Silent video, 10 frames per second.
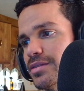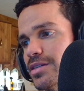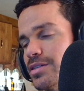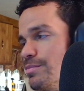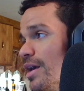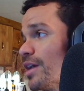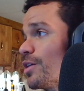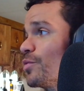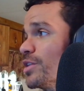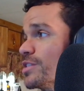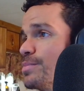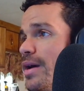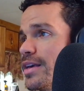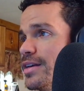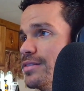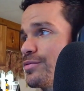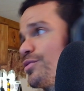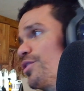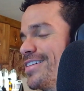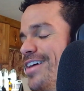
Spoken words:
Just make respecing free.